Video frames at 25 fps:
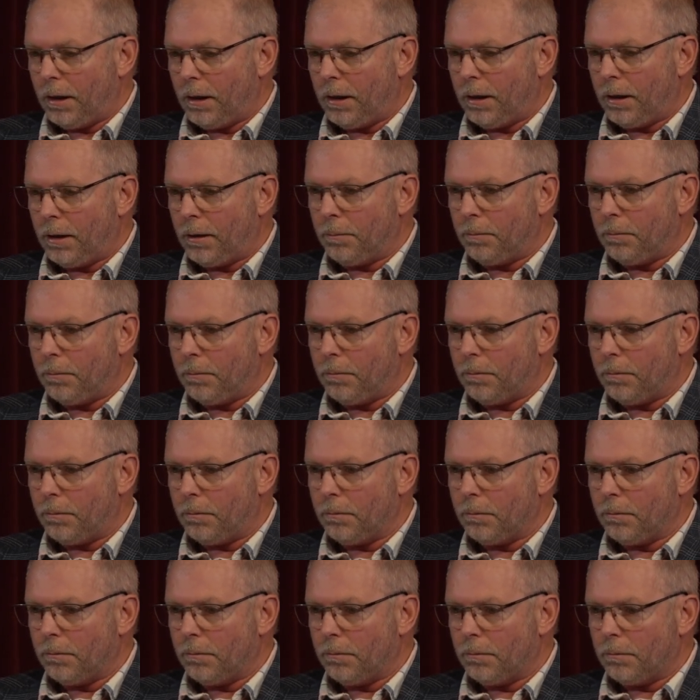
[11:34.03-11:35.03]
Um,
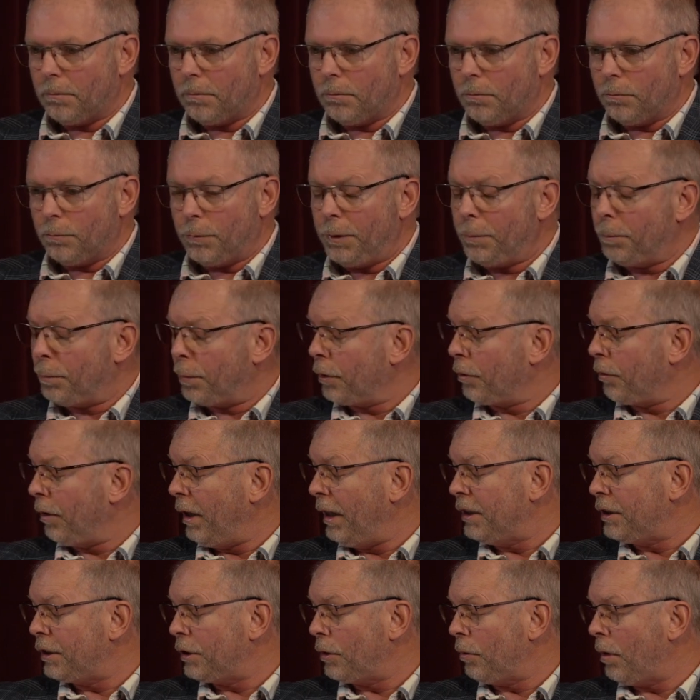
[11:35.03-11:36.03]
we
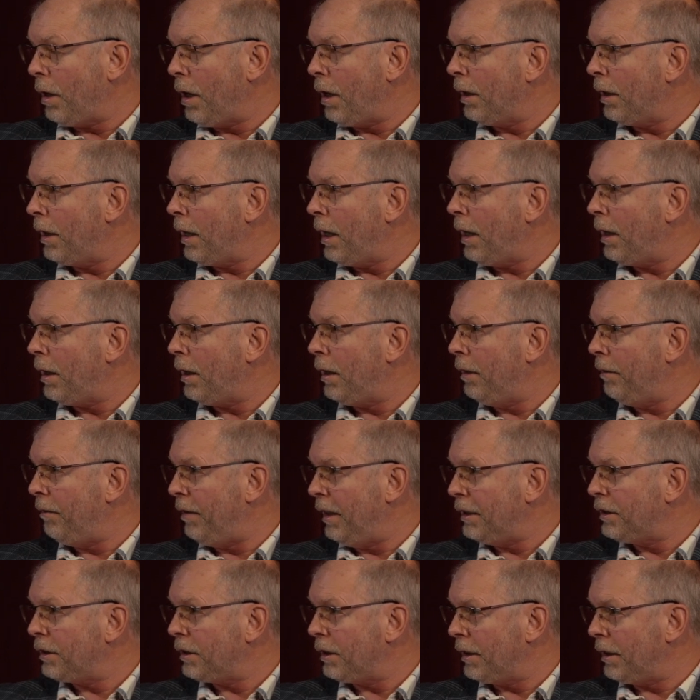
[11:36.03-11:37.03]
progressed through all that and
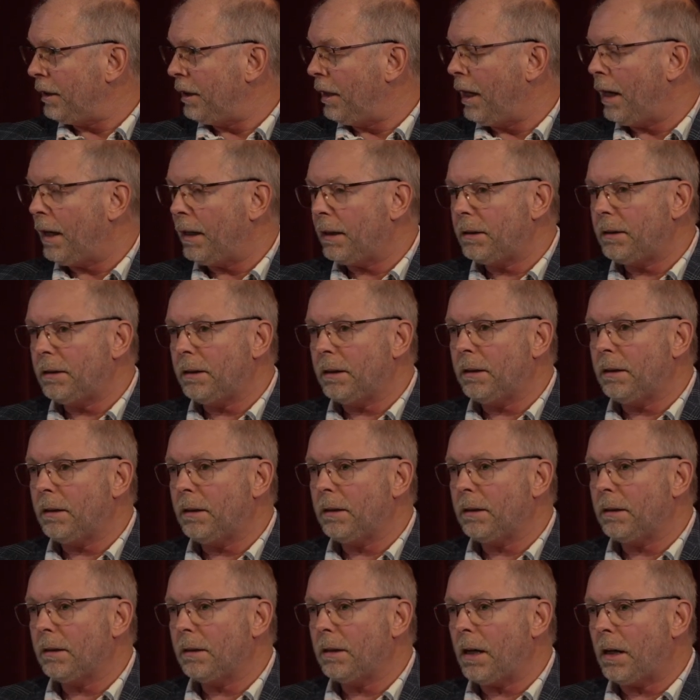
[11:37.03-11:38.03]
eventually got,
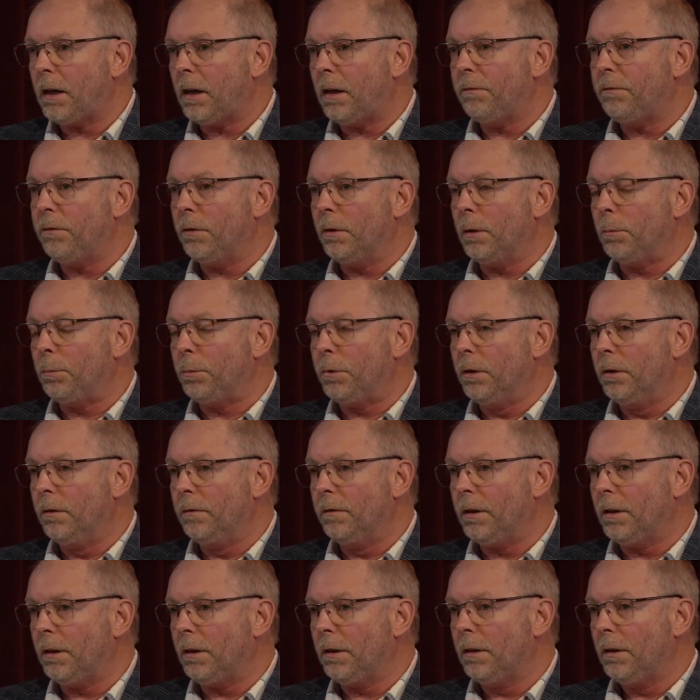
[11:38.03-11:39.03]
uh, got our full
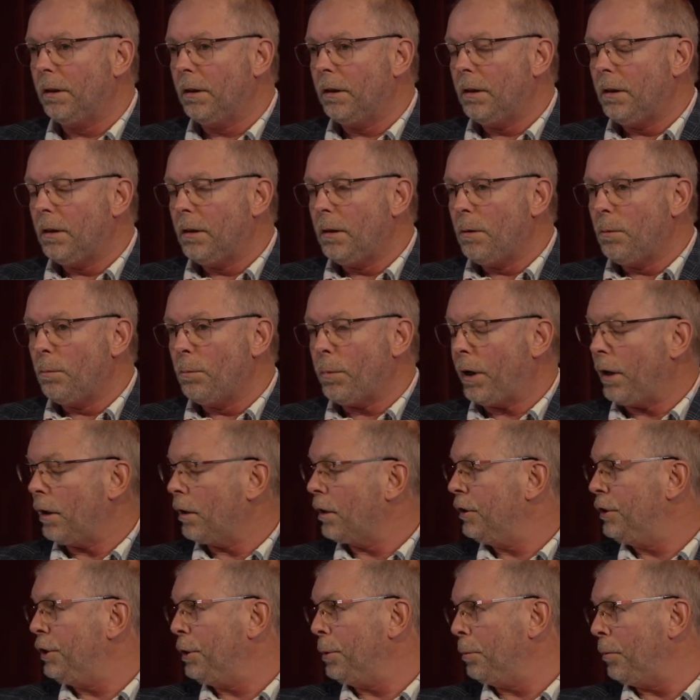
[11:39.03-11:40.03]
approval, but our
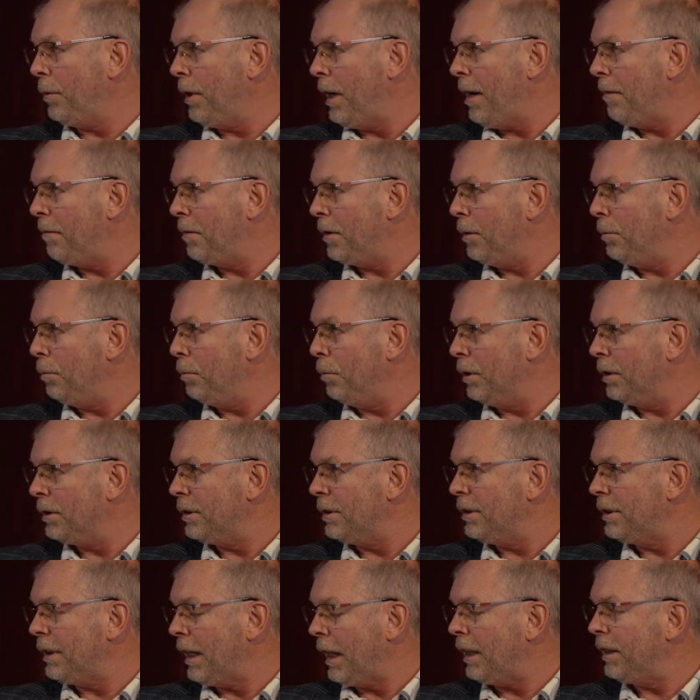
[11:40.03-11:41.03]
consumer advocate
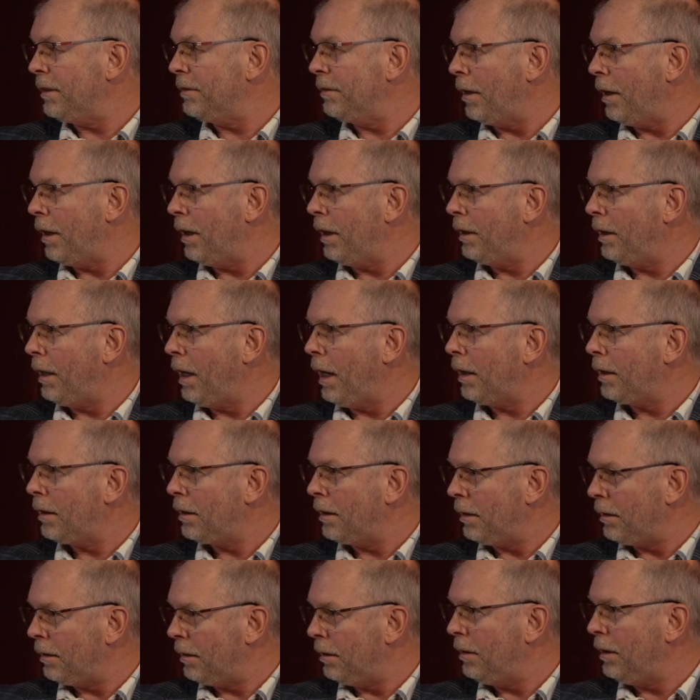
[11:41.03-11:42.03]
wasn't satisfied that
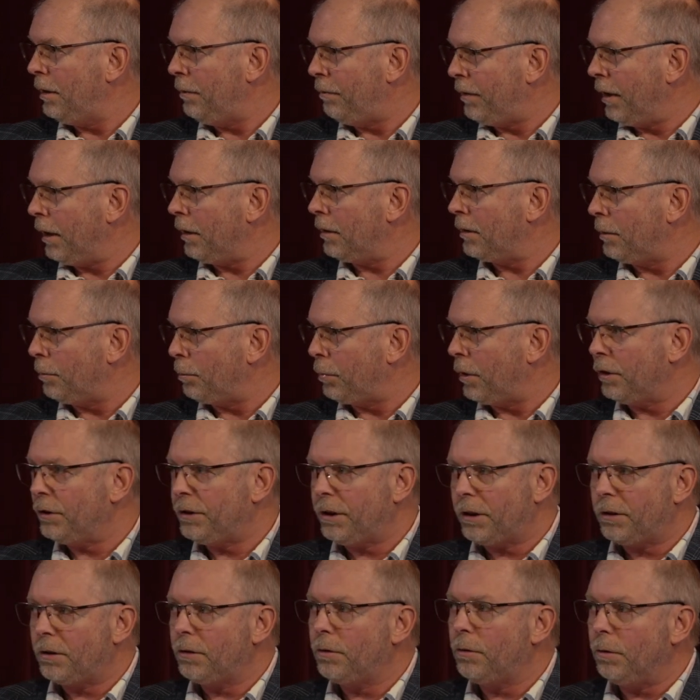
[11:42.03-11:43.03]
uh, he felt the
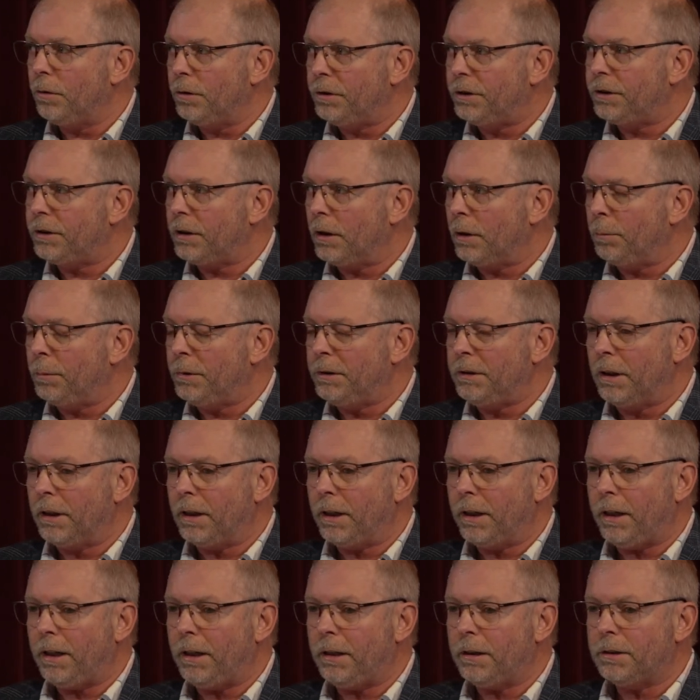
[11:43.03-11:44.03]
project could still be
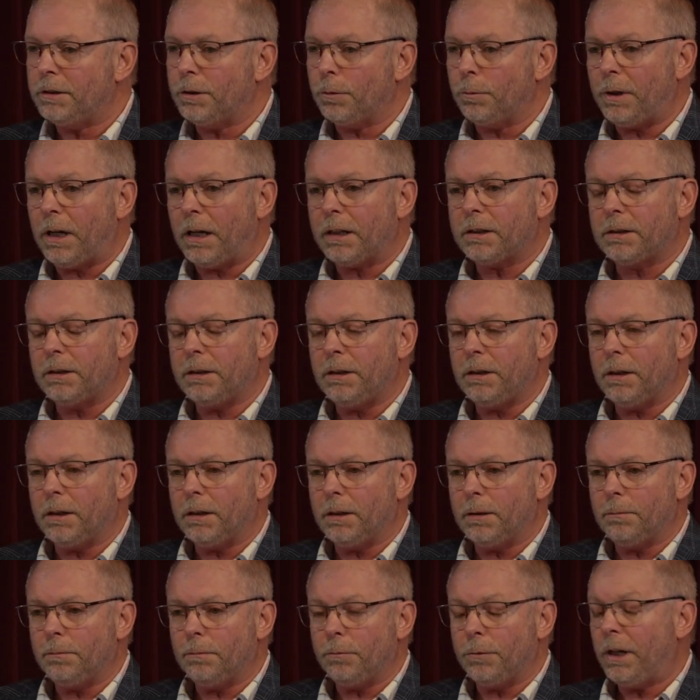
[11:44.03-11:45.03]
delayed, so we actually
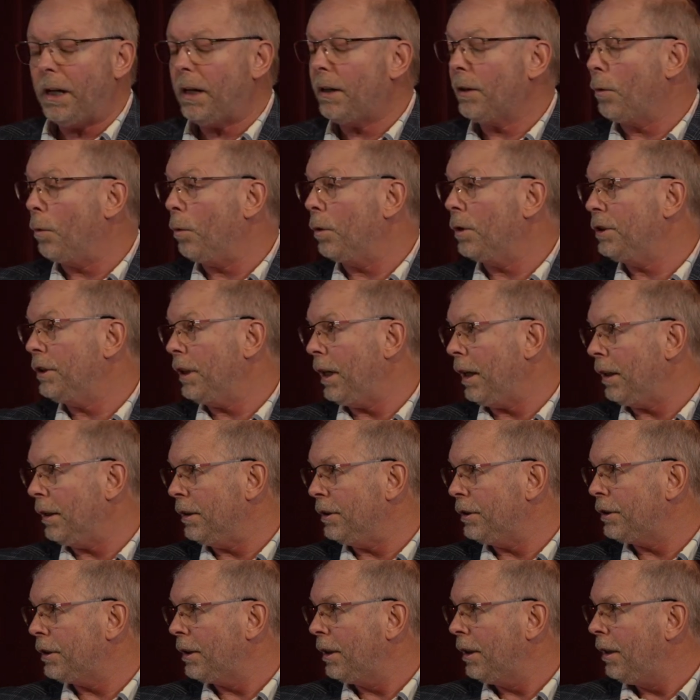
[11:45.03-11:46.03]
um, we had a court
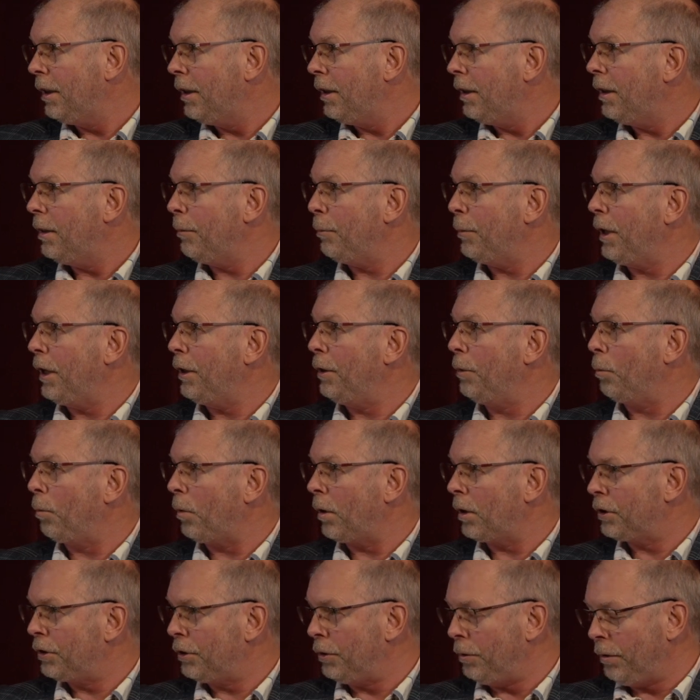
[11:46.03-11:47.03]
challenge and we had to
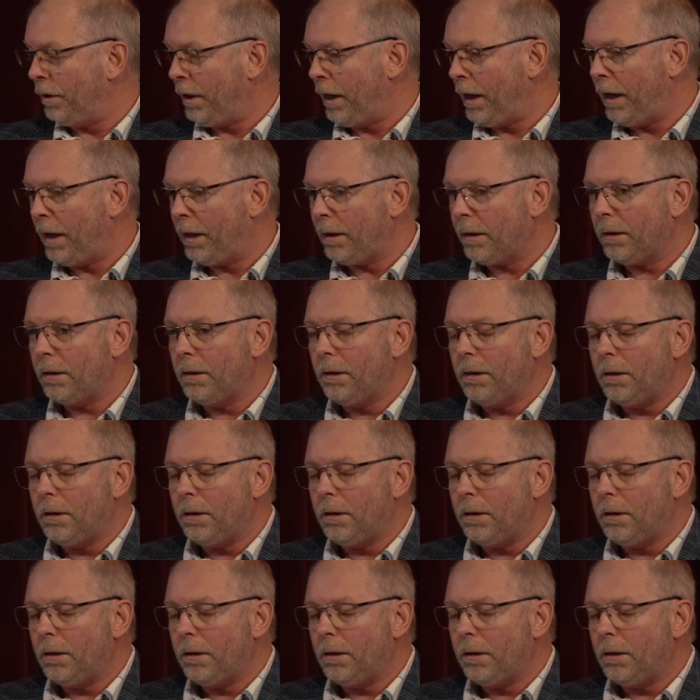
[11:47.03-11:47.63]
work through that